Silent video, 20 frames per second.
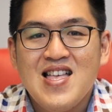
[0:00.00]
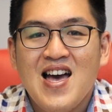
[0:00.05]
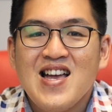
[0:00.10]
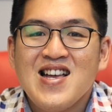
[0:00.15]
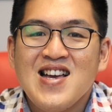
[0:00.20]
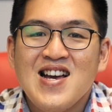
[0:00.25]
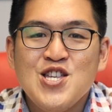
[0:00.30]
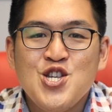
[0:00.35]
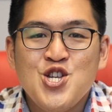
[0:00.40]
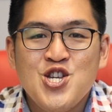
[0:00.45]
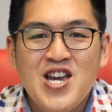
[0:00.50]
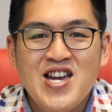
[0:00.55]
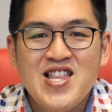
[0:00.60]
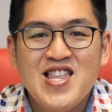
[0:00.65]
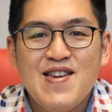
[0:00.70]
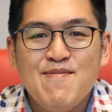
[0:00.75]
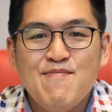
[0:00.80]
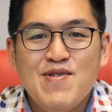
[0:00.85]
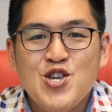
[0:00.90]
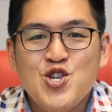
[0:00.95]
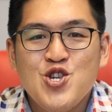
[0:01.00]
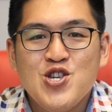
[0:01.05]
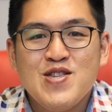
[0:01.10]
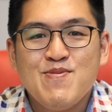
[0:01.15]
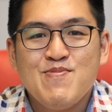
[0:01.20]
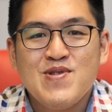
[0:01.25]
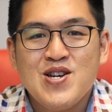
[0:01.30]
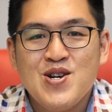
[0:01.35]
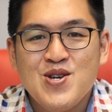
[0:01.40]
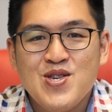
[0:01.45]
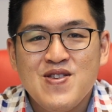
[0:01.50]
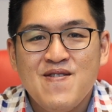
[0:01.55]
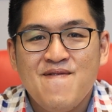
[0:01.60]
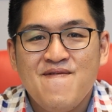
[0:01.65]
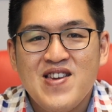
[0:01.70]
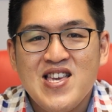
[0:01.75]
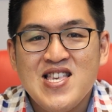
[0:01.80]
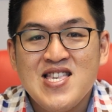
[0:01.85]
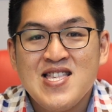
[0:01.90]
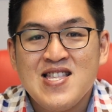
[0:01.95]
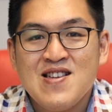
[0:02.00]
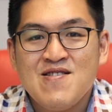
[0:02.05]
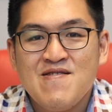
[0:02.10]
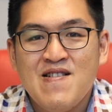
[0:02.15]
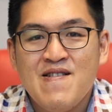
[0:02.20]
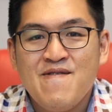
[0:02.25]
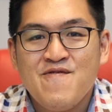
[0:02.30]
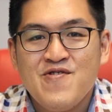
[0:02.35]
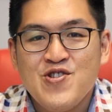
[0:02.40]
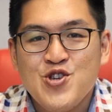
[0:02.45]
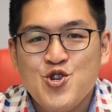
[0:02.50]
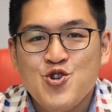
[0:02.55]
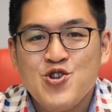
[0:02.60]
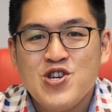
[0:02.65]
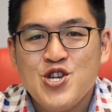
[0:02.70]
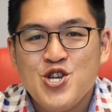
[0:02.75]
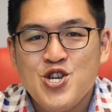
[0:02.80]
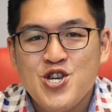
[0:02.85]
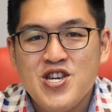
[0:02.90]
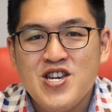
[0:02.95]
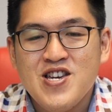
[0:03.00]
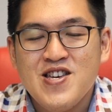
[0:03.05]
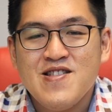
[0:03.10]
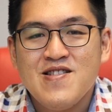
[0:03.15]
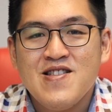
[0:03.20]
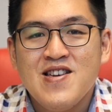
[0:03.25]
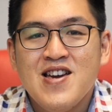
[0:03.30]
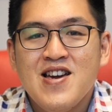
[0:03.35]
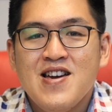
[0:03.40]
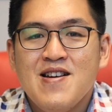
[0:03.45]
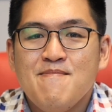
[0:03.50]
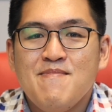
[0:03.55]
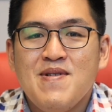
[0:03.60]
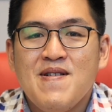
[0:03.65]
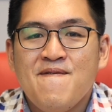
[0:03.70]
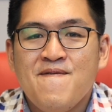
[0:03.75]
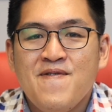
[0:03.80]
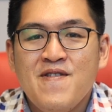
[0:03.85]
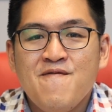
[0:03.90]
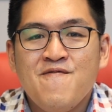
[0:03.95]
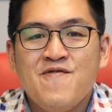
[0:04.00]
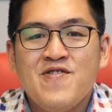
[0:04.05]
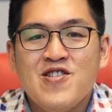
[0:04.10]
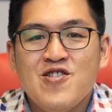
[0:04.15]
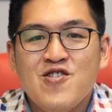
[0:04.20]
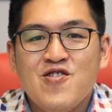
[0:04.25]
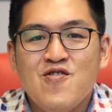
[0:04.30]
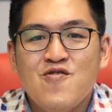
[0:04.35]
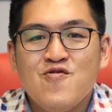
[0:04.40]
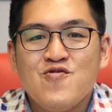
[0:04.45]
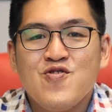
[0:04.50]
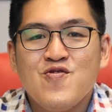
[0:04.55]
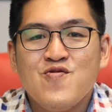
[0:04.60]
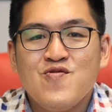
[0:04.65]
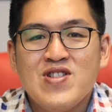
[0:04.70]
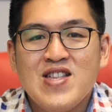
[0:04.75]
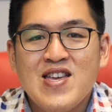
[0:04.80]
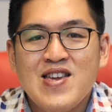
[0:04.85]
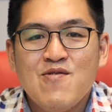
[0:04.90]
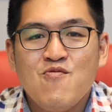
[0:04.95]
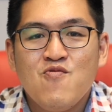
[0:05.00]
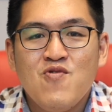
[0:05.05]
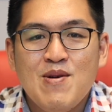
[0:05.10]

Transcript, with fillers: Now, I can't share the images because of Instagram restriction, but feel free to go to the